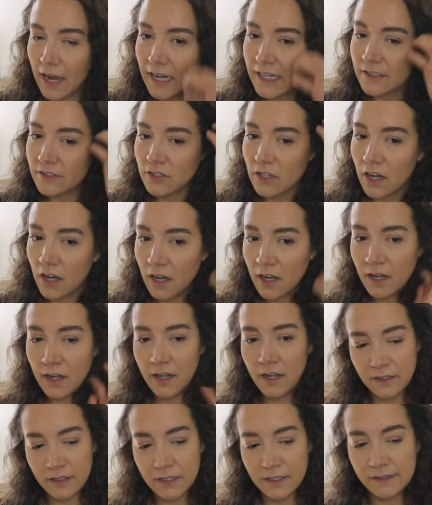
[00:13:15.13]
I
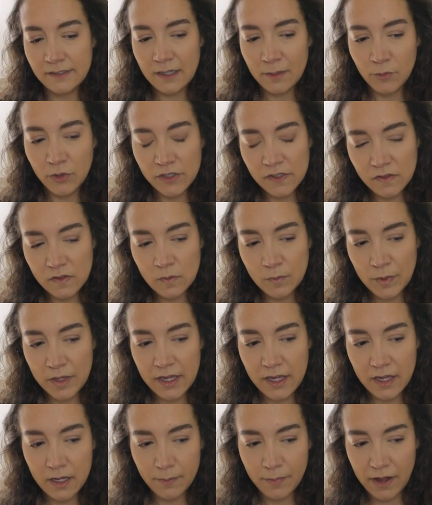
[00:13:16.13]
saw someone
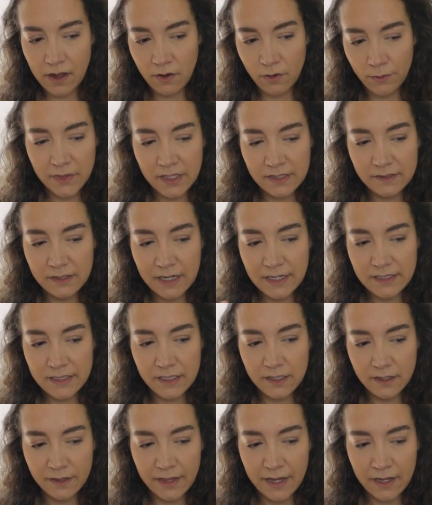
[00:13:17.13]
speaking about this
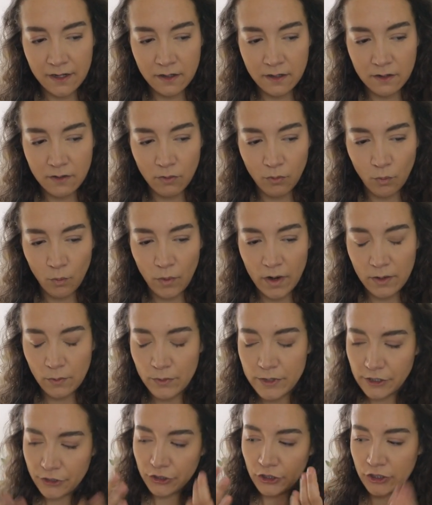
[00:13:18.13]
idea that when
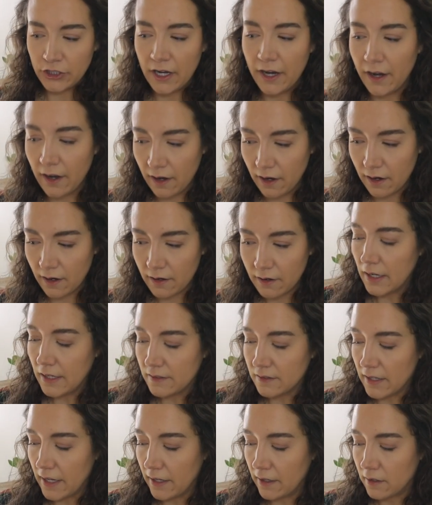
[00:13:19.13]
we share,
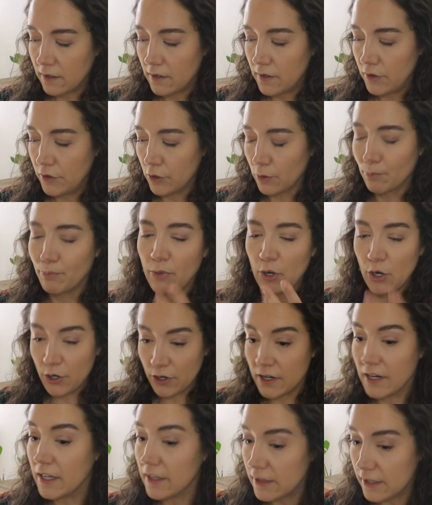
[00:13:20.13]
it's like you're
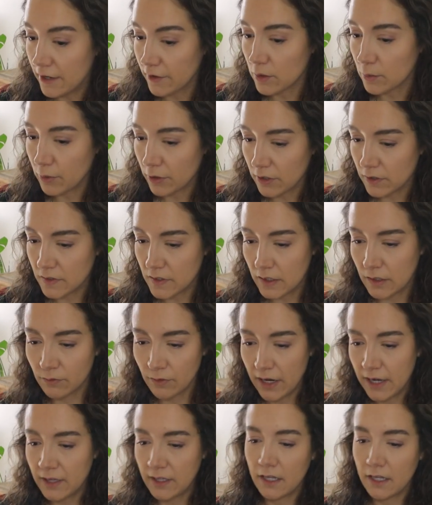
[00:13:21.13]
burdening the other person, right?